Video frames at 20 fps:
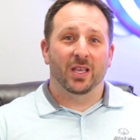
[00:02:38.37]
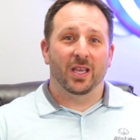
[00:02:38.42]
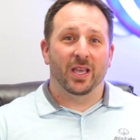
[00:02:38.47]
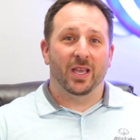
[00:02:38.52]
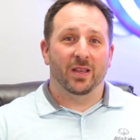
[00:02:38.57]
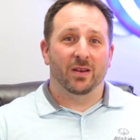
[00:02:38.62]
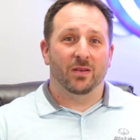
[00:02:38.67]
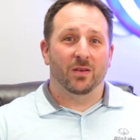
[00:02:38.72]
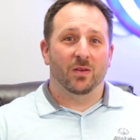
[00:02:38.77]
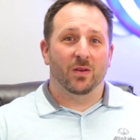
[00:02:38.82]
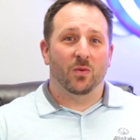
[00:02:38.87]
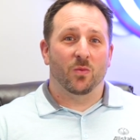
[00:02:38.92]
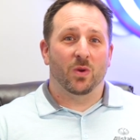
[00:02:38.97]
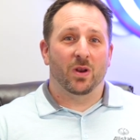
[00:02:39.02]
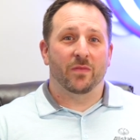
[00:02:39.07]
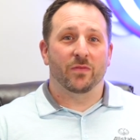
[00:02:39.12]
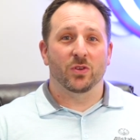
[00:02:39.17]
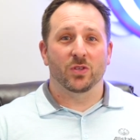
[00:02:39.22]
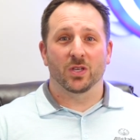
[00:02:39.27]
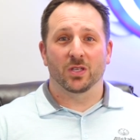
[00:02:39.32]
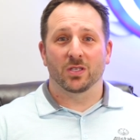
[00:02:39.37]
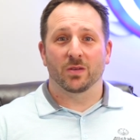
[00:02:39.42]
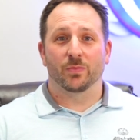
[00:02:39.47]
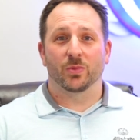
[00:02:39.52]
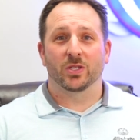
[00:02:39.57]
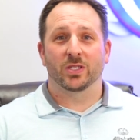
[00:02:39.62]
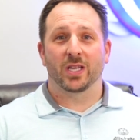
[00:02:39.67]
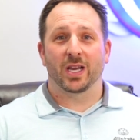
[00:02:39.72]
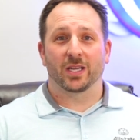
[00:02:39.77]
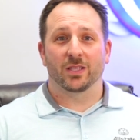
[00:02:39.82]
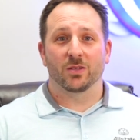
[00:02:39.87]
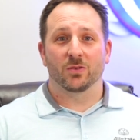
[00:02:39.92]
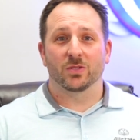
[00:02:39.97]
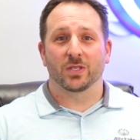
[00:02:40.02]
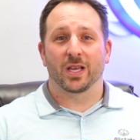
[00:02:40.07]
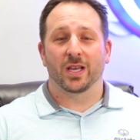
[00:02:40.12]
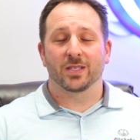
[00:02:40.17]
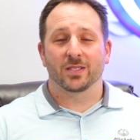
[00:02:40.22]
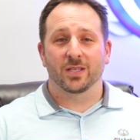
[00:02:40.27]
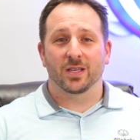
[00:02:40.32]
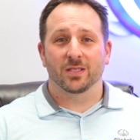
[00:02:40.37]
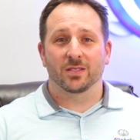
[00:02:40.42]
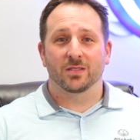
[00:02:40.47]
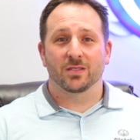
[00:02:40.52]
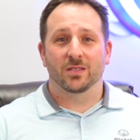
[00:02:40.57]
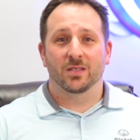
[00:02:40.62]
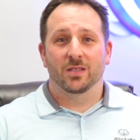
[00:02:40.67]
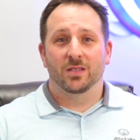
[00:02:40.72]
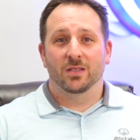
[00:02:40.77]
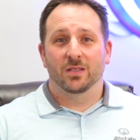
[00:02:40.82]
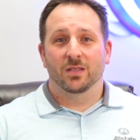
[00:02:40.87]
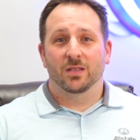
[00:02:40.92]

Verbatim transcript: and what have you done to protect those assets?